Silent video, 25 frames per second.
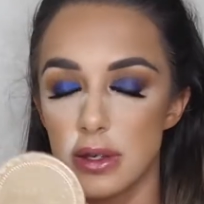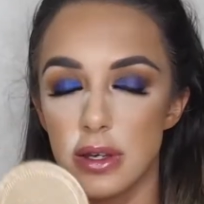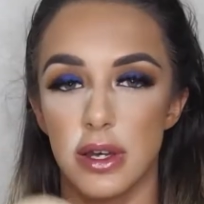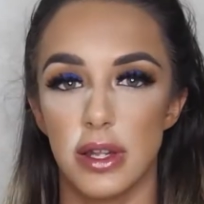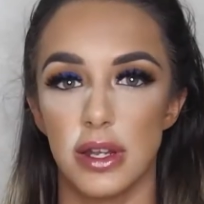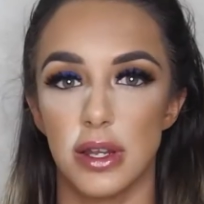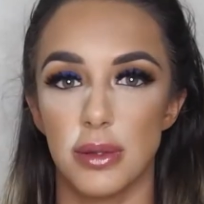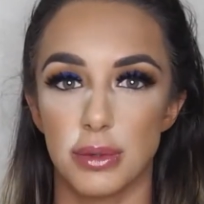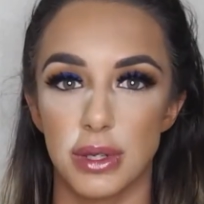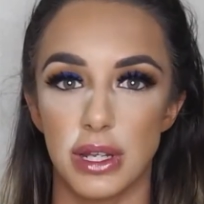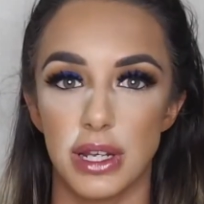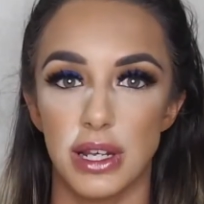
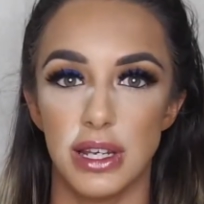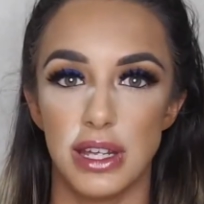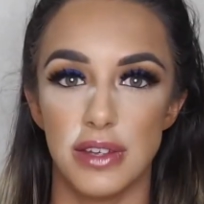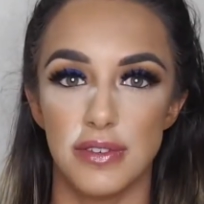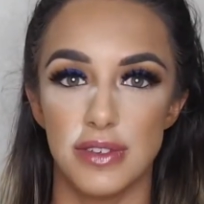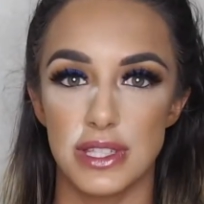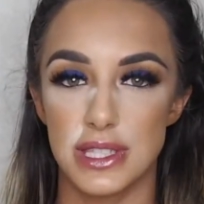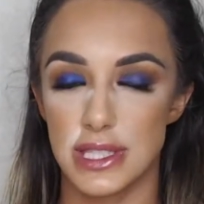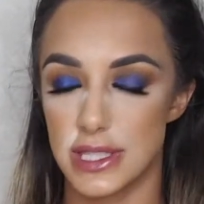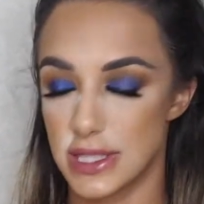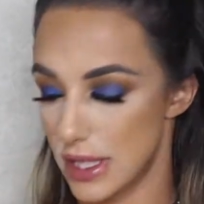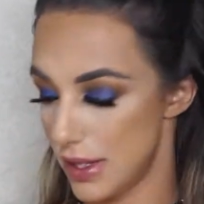I'm going to leave
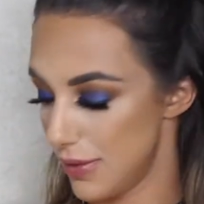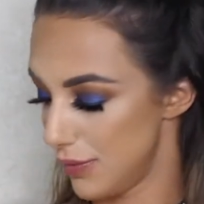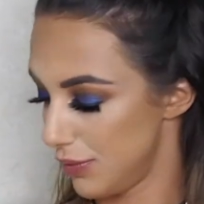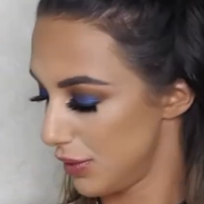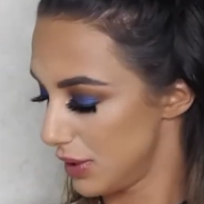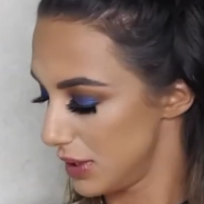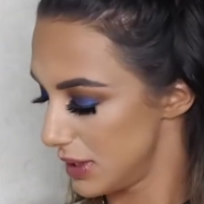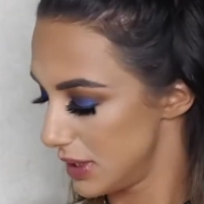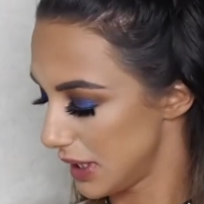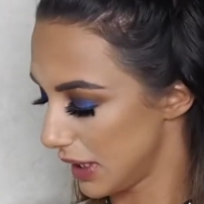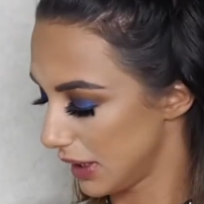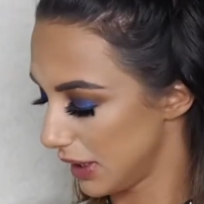it sit for
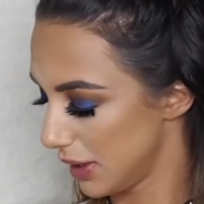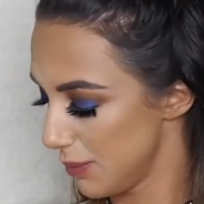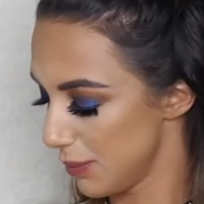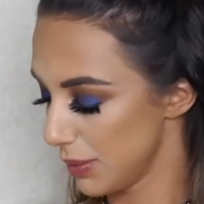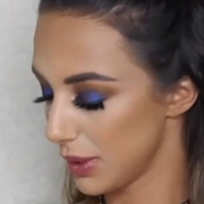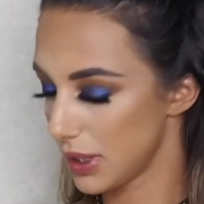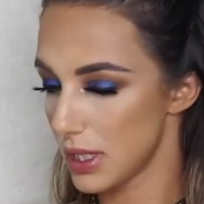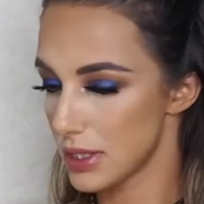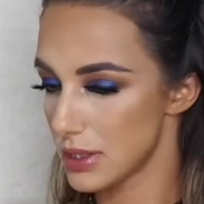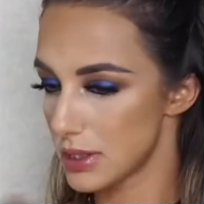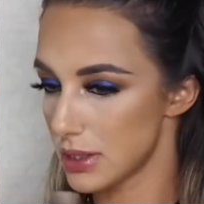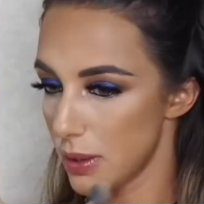a second
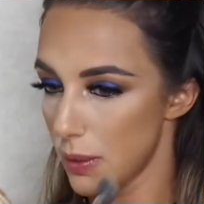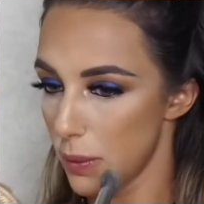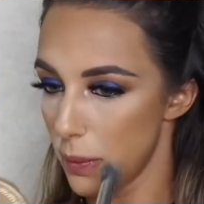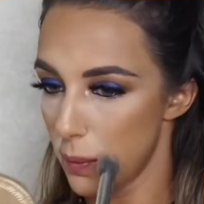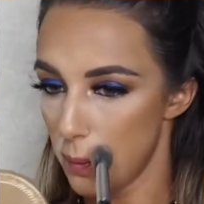because